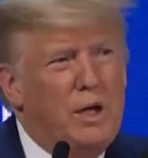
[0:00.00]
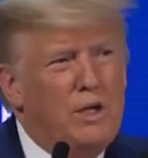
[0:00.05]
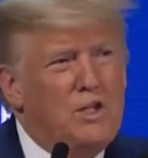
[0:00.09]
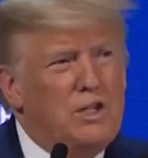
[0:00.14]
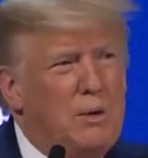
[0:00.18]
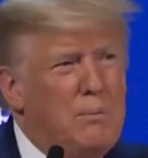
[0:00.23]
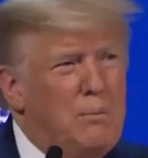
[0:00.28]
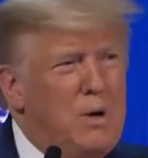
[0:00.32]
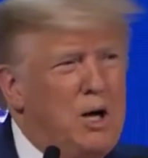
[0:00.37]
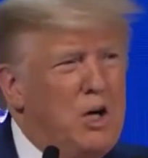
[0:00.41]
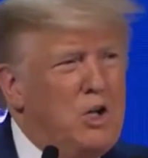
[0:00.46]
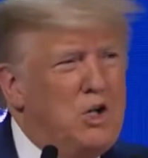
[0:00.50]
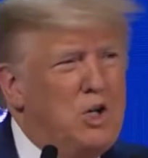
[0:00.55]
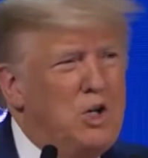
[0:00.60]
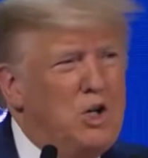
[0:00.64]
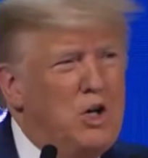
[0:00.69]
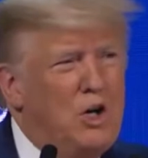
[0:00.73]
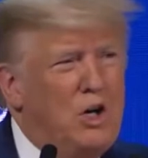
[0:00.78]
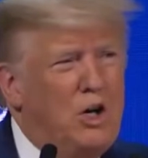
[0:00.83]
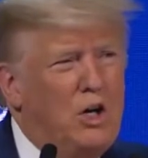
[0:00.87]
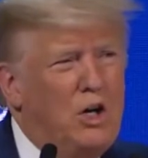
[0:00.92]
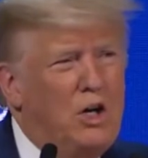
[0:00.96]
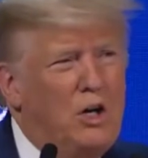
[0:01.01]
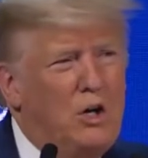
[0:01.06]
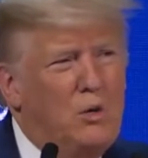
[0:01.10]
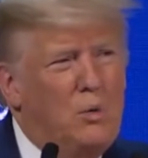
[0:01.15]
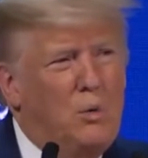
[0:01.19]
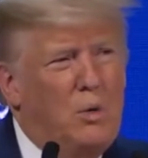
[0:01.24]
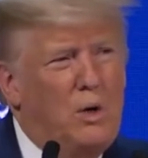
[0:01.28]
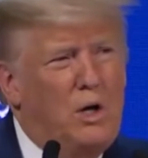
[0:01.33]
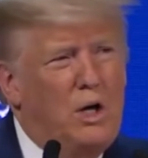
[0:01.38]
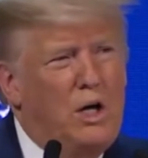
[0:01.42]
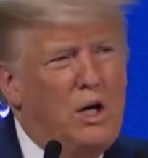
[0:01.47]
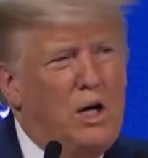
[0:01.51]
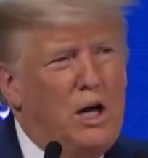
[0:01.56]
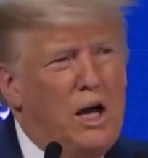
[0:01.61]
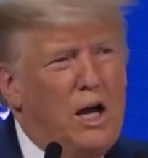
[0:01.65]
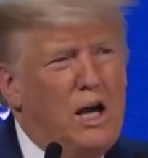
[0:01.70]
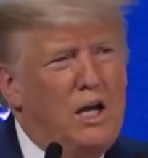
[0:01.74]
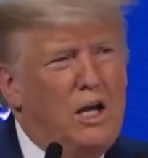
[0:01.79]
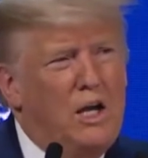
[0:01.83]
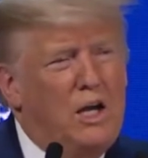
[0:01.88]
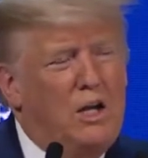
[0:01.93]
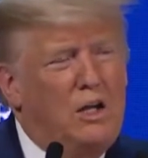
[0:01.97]
As I mentioned earlier,
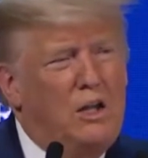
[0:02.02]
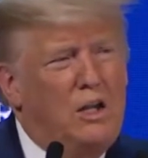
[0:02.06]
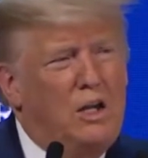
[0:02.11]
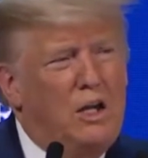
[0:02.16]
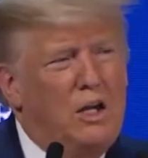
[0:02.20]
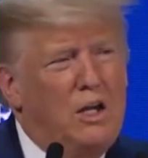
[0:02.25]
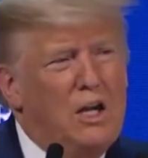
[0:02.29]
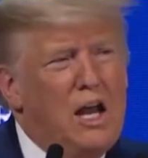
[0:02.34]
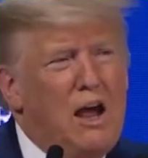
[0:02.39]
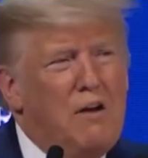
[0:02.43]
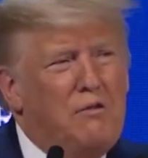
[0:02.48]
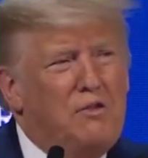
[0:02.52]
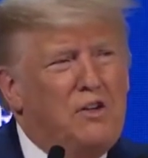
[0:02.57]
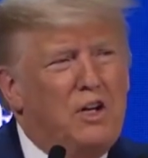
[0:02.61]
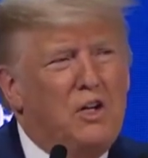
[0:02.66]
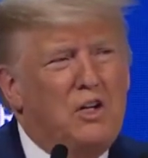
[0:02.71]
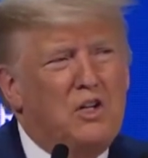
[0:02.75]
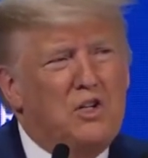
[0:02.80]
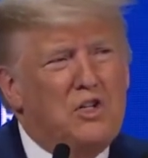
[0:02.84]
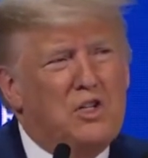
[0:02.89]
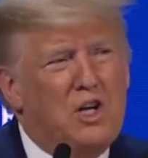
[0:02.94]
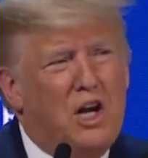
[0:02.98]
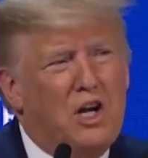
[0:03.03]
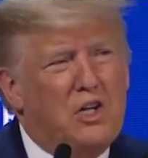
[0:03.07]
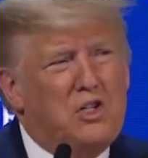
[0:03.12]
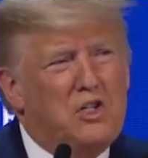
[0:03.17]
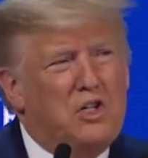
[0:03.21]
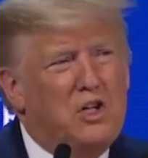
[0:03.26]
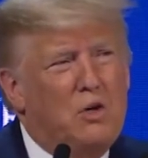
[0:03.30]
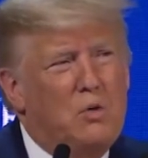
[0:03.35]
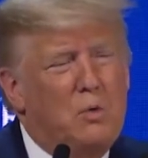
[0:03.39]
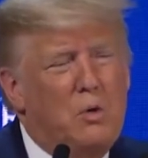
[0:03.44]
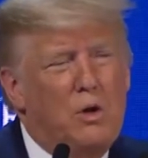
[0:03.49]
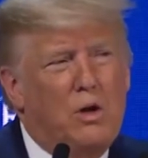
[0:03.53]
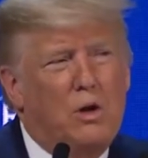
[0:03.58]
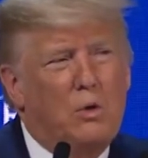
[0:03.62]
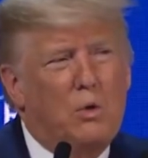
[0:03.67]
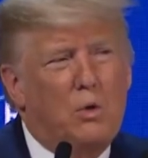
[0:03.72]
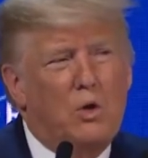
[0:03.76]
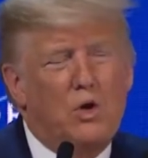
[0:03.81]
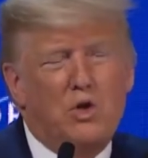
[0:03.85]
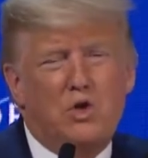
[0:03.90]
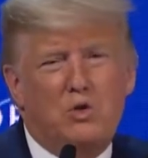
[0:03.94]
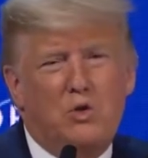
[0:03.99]
we ended the NAFTA disaster, one of
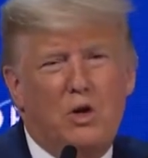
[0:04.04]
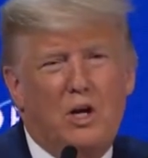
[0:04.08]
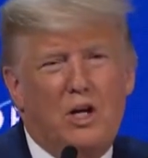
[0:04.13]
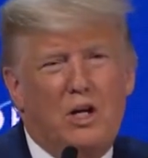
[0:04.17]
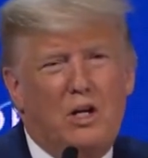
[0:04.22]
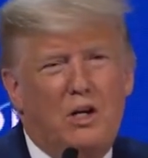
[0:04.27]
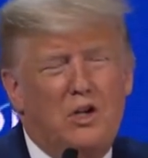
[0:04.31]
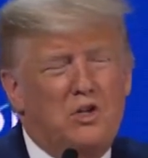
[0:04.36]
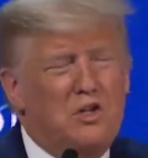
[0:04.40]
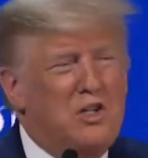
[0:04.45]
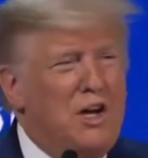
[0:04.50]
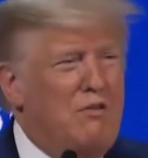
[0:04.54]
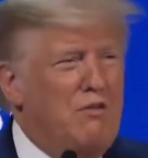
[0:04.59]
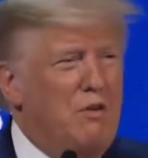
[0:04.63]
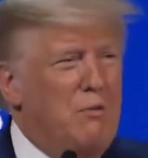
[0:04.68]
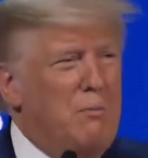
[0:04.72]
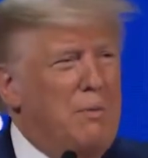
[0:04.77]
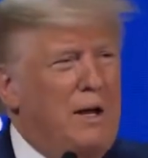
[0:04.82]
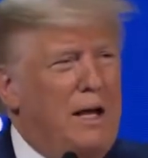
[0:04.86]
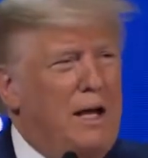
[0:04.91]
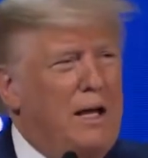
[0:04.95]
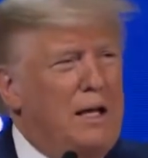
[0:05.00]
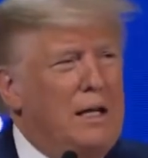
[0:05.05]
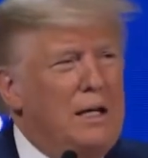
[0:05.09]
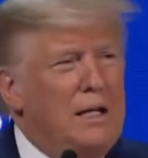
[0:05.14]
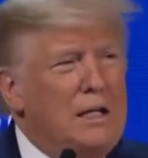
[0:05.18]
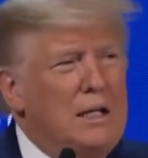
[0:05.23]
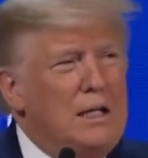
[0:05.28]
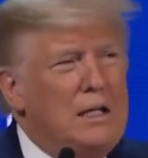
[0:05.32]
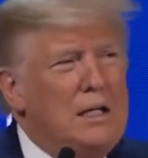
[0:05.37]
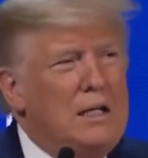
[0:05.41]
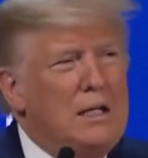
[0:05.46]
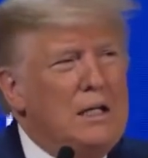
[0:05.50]
the worst trade deals ever made,